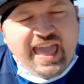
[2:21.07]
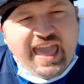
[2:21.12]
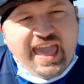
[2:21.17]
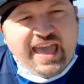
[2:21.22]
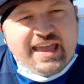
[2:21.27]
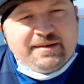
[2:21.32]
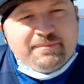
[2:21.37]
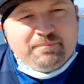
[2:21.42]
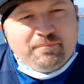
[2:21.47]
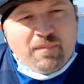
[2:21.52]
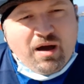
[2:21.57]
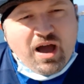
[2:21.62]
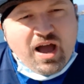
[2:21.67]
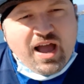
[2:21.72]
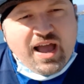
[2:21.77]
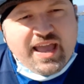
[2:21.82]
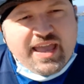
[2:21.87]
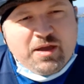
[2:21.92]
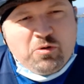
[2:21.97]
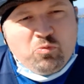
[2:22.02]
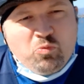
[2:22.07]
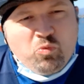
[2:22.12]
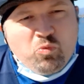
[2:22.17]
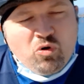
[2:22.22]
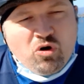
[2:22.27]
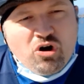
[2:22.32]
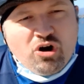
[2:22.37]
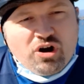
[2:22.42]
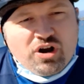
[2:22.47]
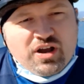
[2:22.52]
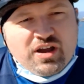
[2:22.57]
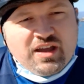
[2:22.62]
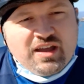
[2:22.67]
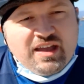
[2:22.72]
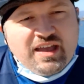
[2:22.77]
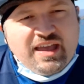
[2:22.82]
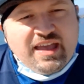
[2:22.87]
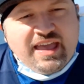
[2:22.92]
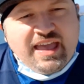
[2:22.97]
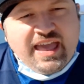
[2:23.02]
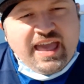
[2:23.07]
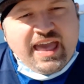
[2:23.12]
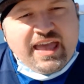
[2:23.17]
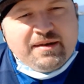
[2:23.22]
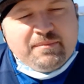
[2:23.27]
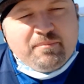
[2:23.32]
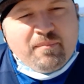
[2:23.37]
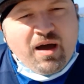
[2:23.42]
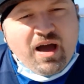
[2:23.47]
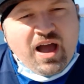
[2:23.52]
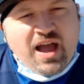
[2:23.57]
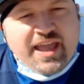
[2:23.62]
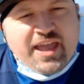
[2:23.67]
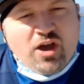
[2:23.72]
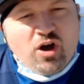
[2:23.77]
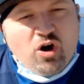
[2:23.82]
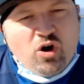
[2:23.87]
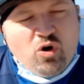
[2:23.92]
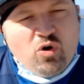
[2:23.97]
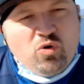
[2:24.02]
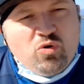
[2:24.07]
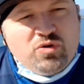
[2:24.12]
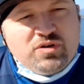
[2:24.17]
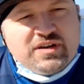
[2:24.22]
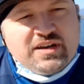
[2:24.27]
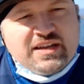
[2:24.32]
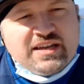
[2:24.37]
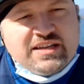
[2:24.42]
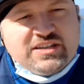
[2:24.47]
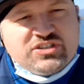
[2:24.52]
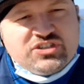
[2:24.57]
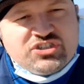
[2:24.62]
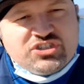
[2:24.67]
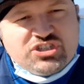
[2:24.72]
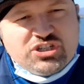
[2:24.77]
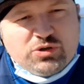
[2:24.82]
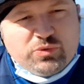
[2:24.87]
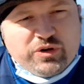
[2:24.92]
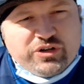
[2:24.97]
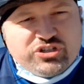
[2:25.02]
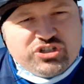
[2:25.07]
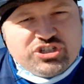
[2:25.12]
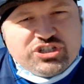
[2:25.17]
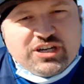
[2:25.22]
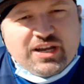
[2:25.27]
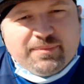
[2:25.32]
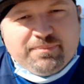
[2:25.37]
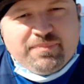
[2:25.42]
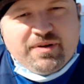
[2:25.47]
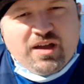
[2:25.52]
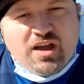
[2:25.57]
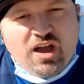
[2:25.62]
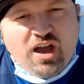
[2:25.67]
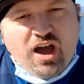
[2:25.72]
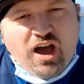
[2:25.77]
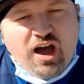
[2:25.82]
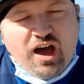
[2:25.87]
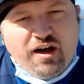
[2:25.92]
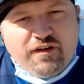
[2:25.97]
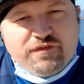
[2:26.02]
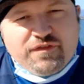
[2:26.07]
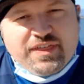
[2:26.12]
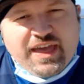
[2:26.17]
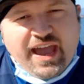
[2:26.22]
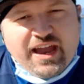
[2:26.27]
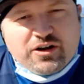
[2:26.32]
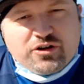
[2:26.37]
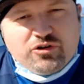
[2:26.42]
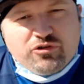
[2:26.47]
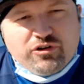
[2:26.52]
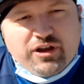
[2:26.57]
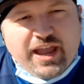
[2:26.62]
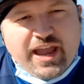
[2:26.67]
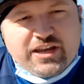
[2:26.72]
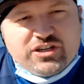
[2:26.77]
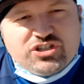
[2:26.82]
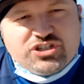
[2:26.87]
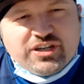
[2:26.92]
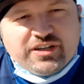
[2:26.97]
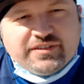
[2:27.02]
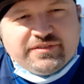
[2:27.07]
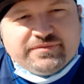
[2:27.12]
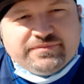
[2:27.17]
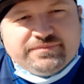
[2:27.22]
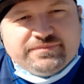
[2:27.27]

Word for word: And my work and my own stewardship of that creation.